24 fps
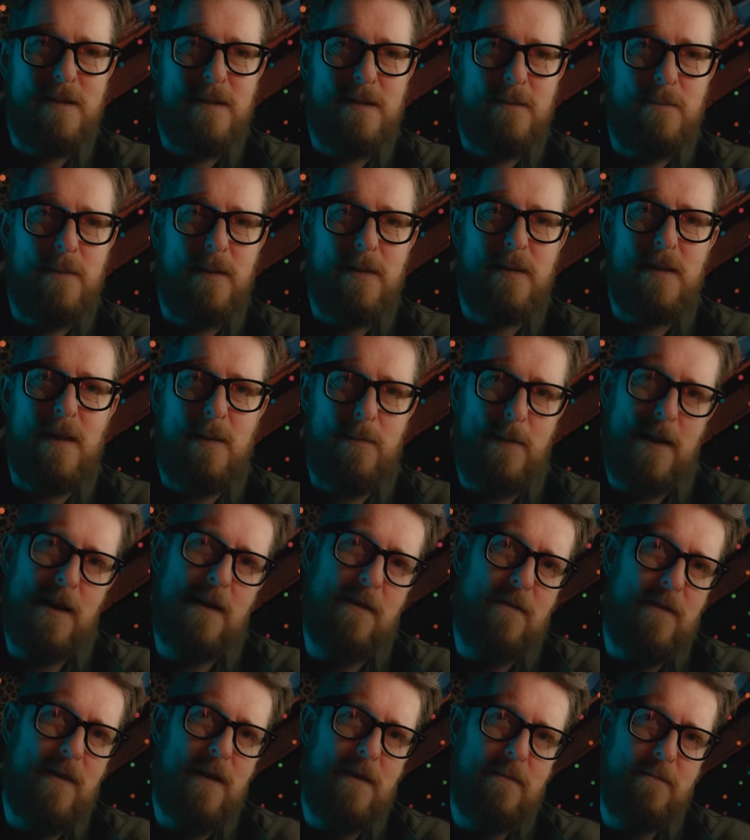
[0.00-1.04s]
The, the
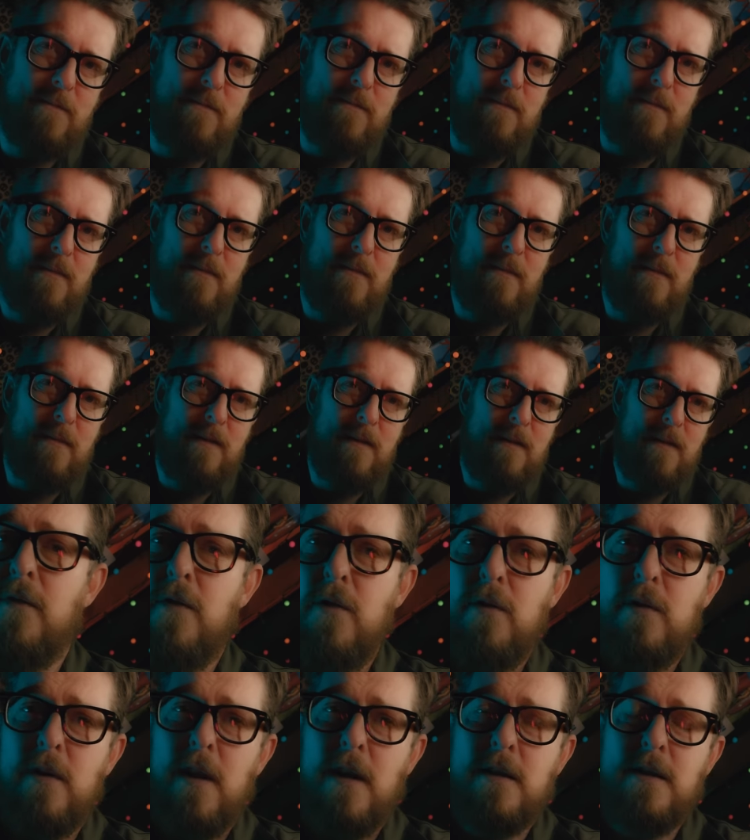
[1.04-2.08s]
benefit. If
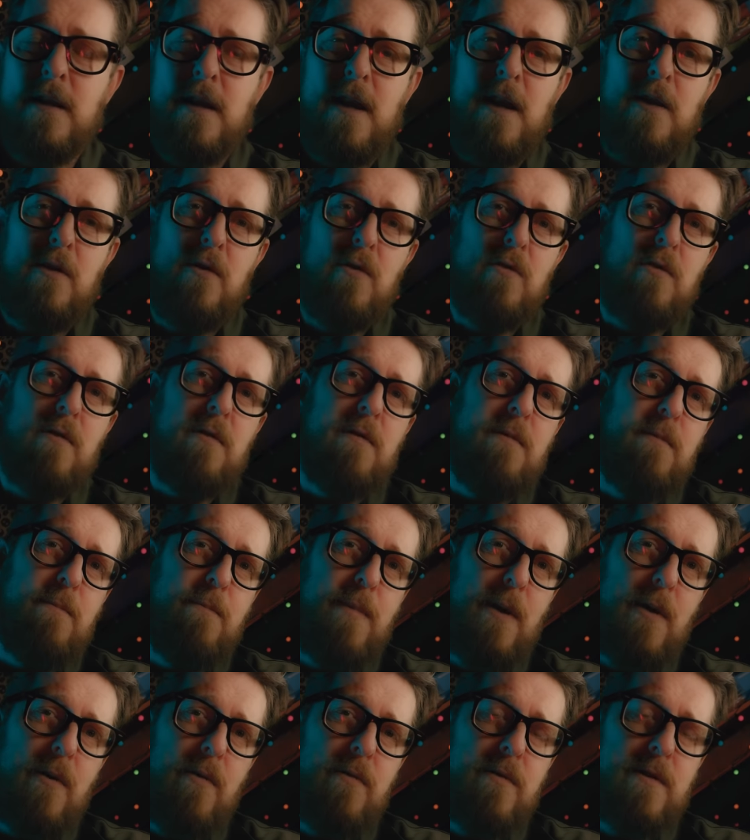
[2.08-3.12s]
you'd like to get your
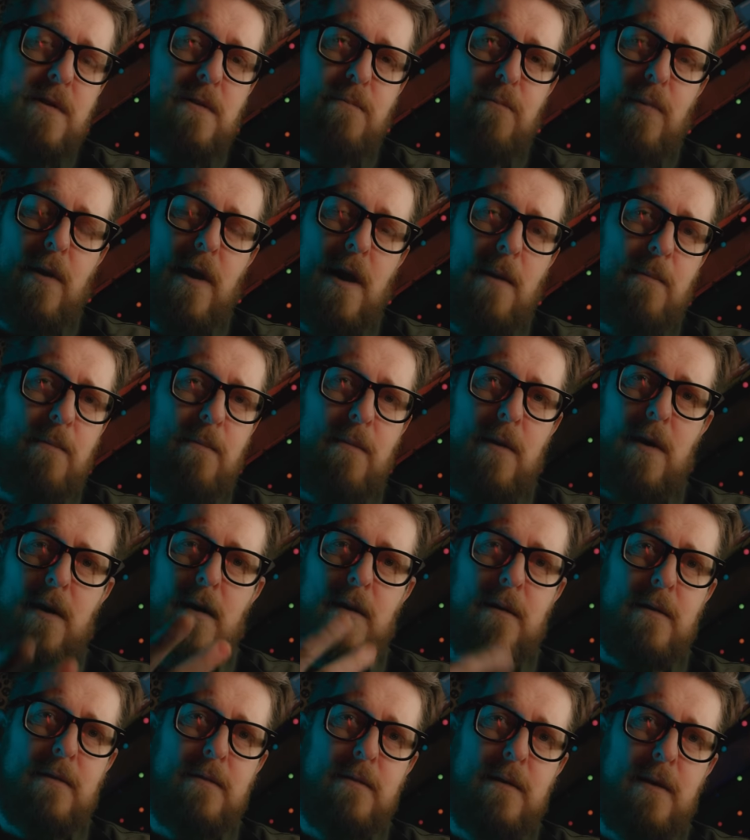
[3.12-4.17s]
builds put up
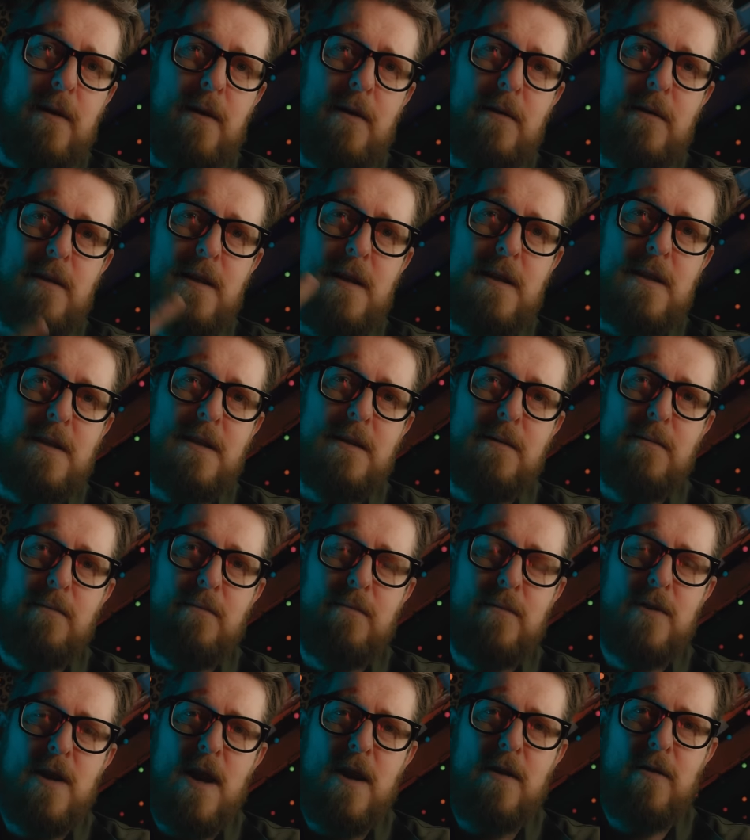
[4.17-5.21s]
on on this
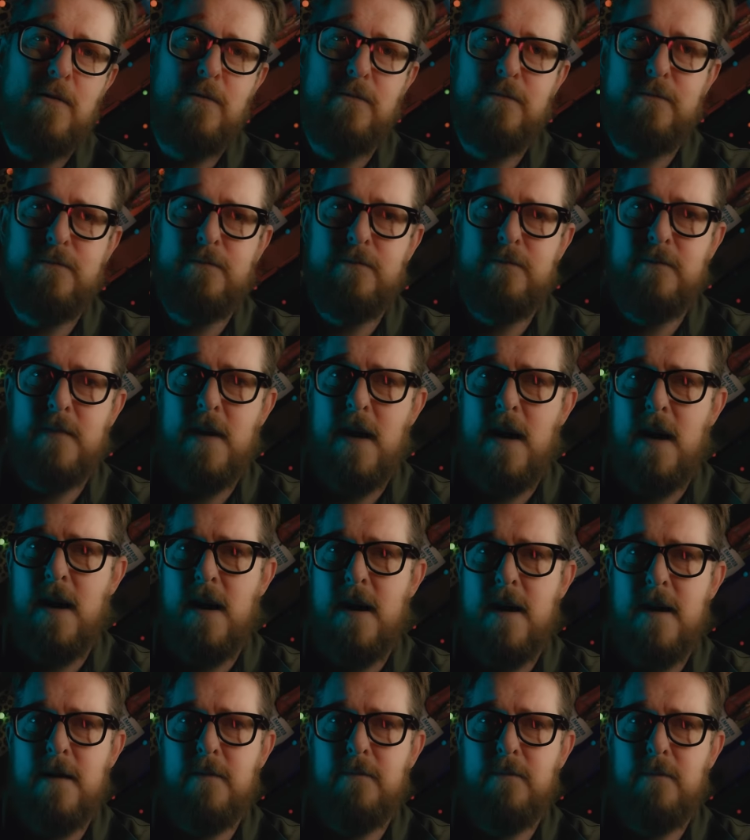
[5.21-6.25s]
channel
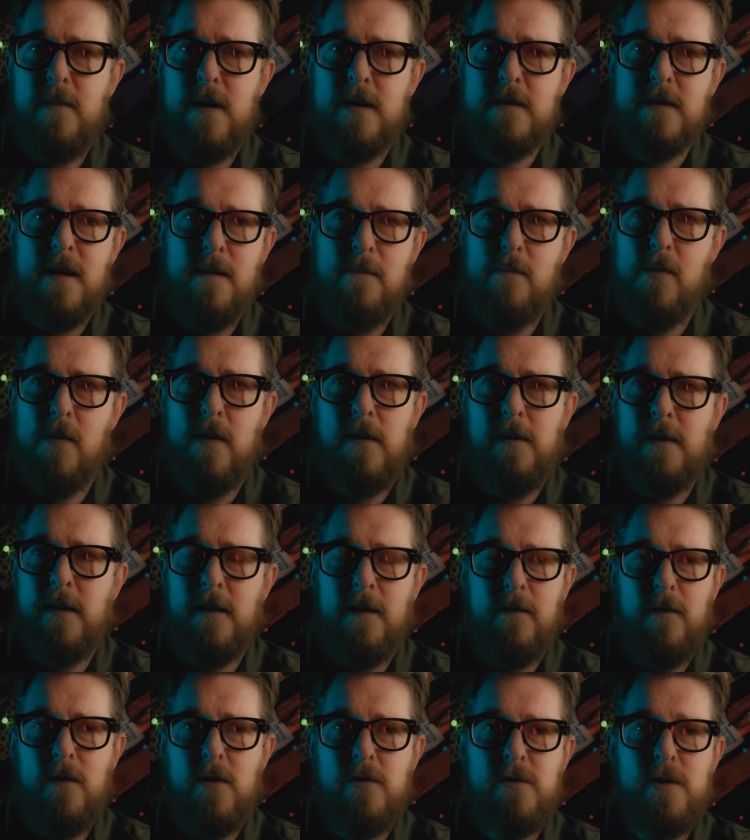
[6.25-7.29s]
uh, at some point in
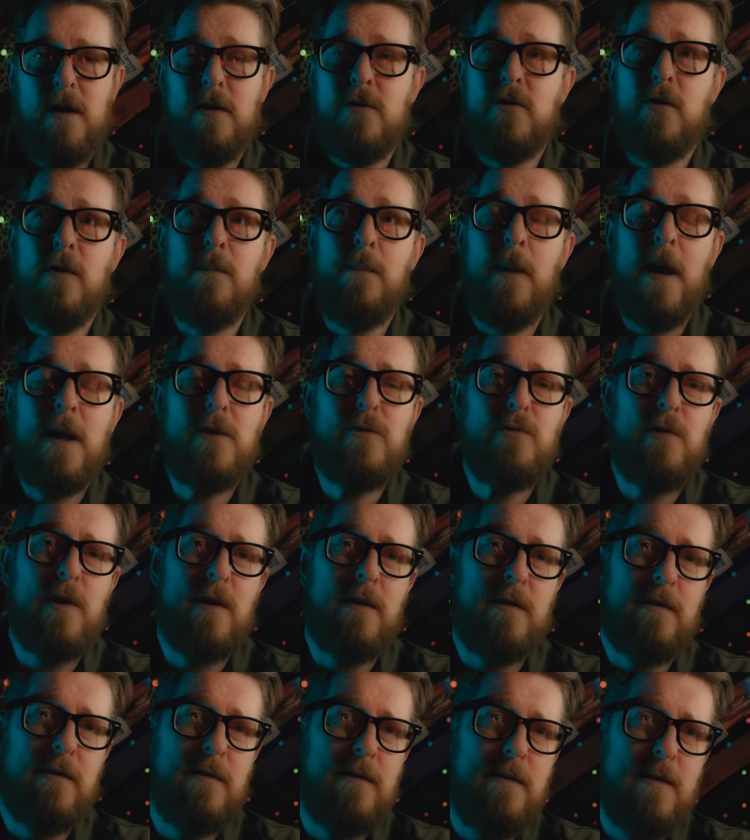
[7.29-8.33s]
the future, join
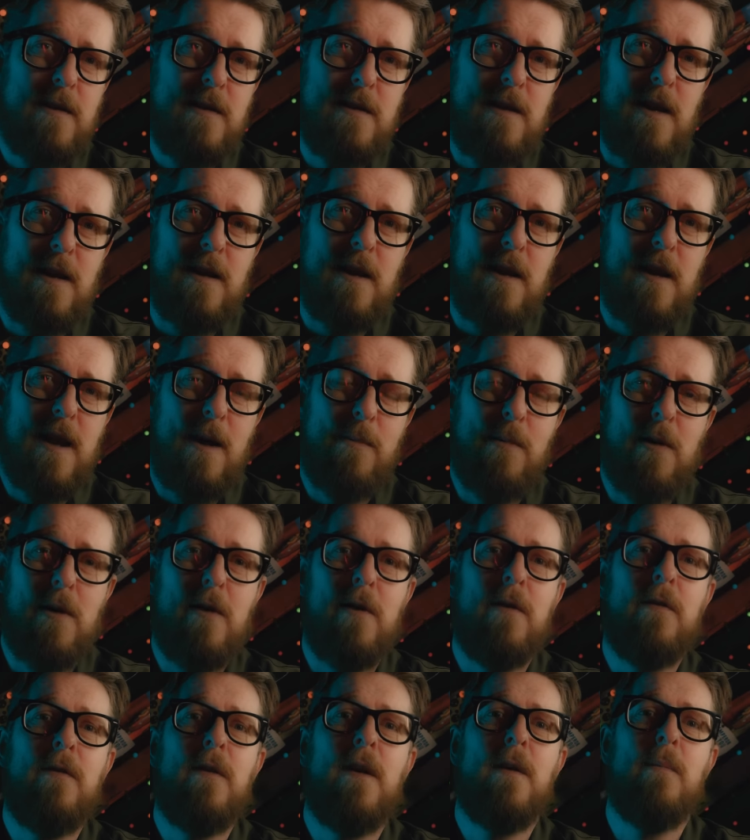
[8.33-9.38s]
Patreon. It's like a cup of
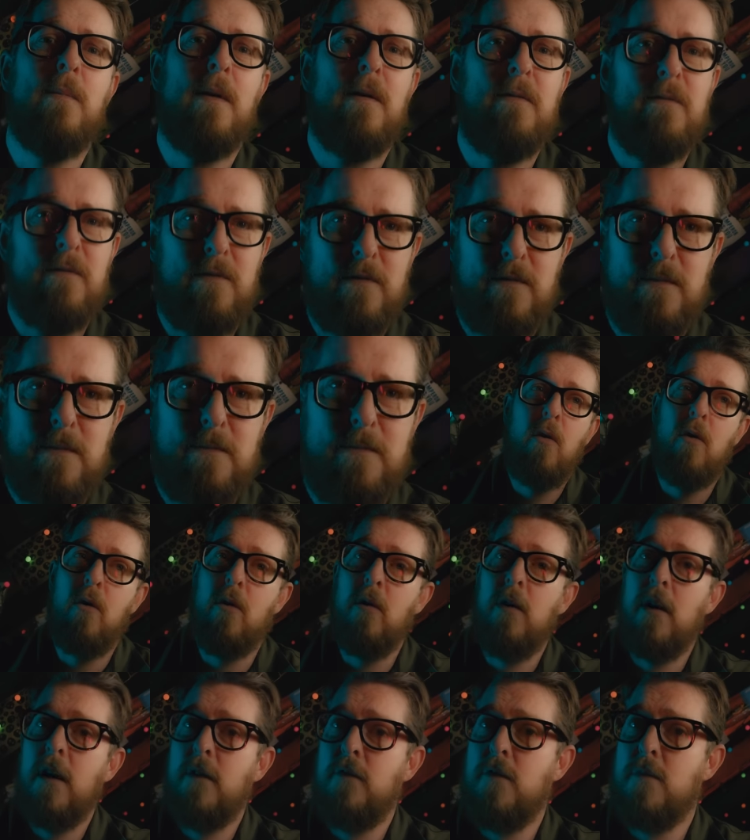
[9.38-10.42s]
coffee a month.
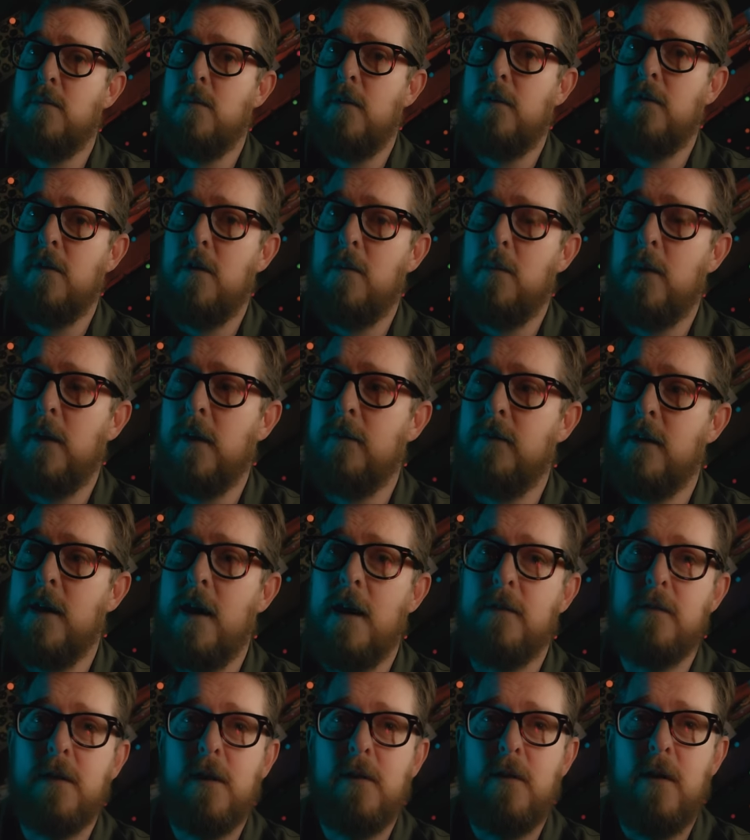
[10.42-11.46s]
Or if you prefer one of the
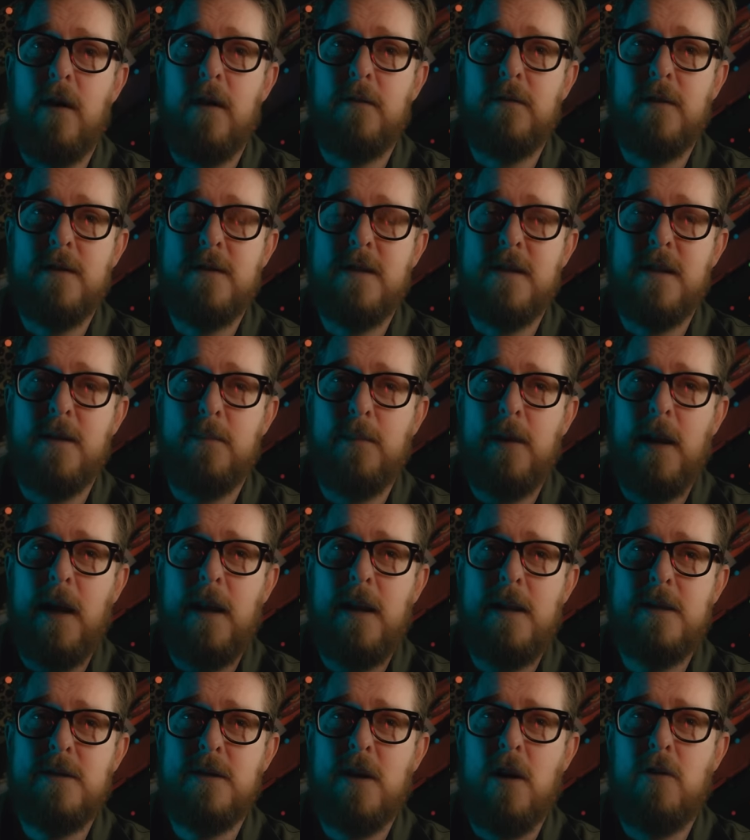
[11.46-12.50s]
other crafters in the
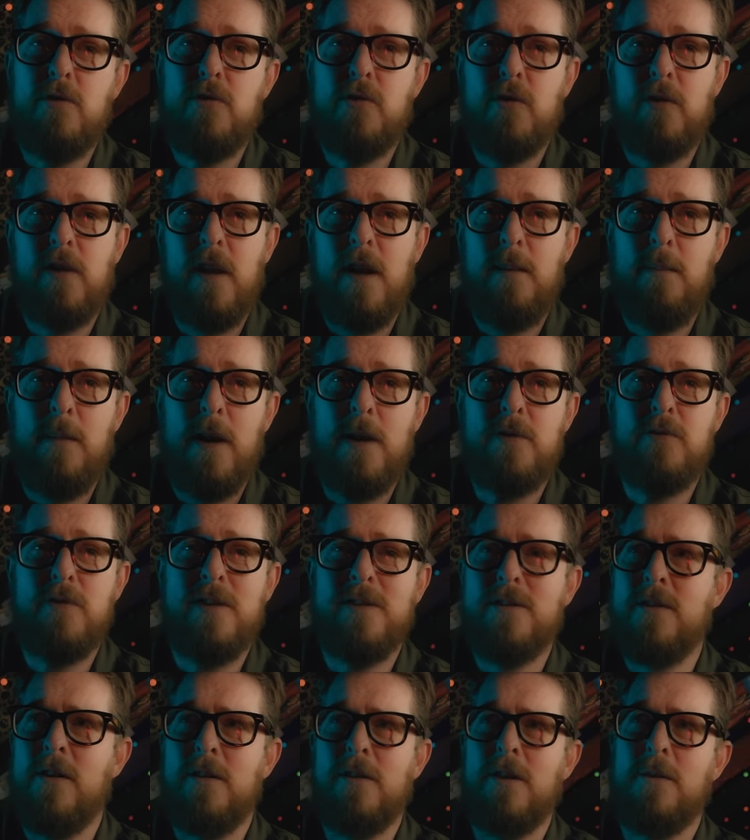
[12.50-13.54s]
playlist, go join their Patreon.
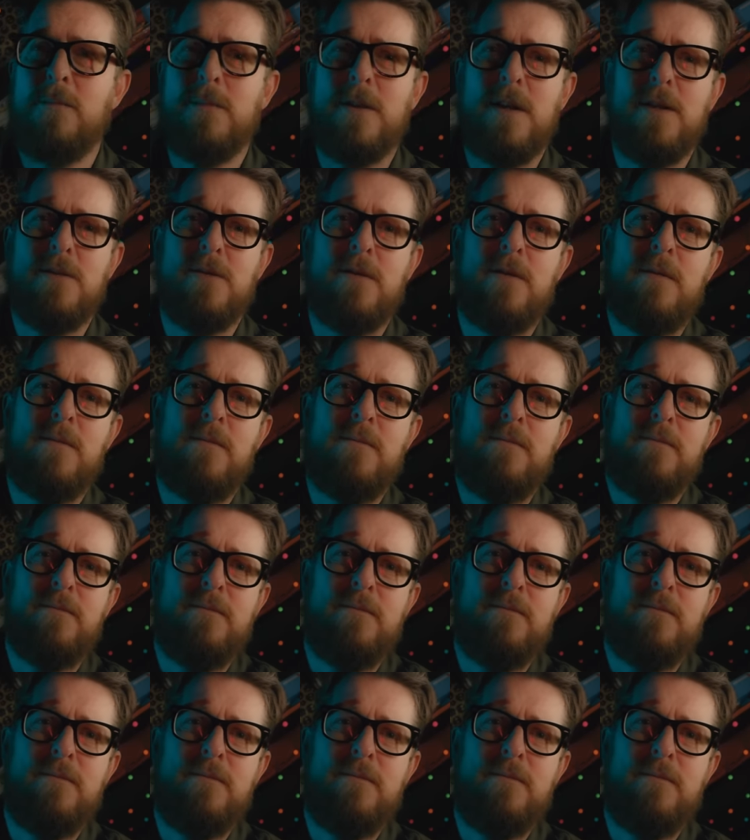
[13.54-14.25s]
It's not a competition.